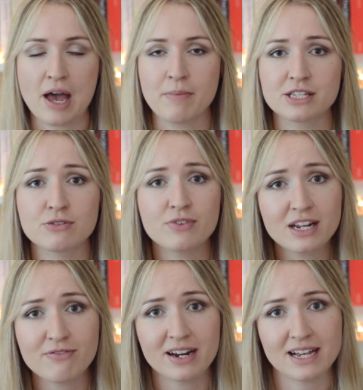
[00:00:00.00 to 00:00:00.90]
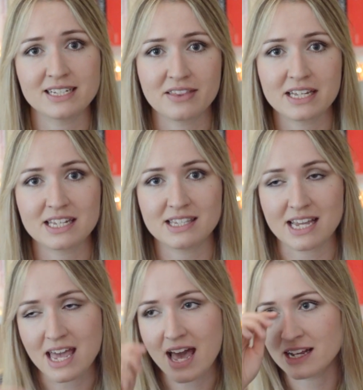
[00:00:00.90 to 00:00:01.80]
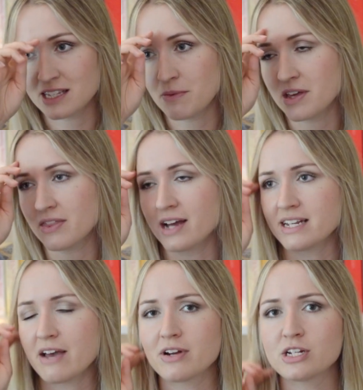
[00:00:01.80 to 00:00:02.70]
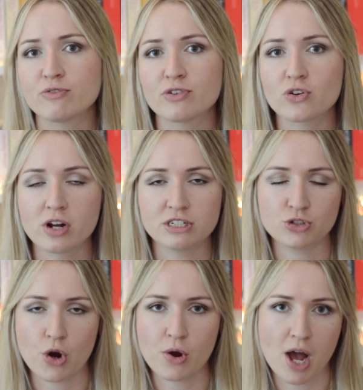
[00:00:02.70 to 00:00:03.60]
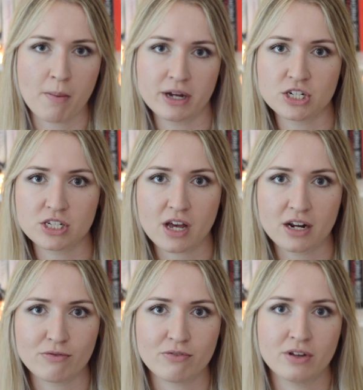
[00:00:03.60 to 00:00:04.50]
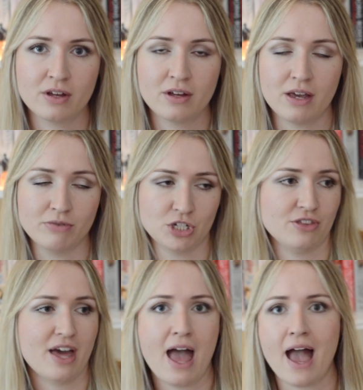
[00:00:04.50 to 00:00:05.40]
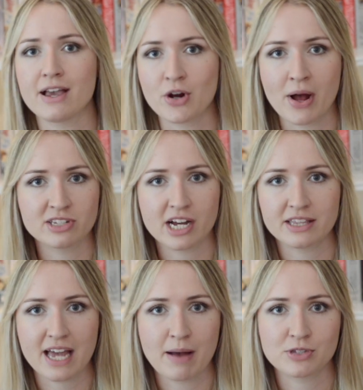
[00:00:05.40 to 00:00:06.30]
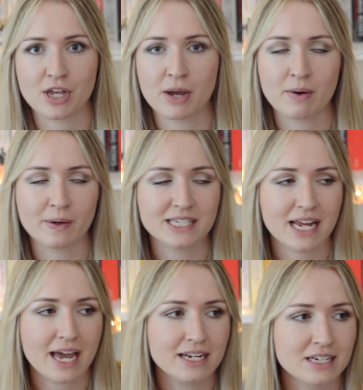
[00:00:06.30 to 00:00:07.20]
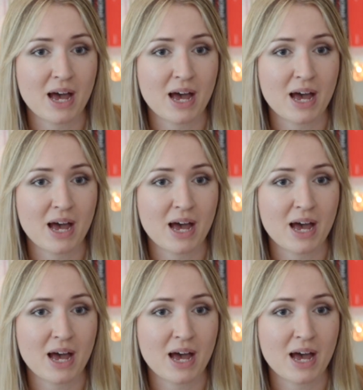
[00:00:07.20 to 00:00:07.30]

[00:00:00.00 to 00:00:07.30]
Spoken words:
It's a really fantastic thing to see, and it's something that I definitely took for granted growing up. I just kind of, it was just there, you know, outside the campsite where we stayed.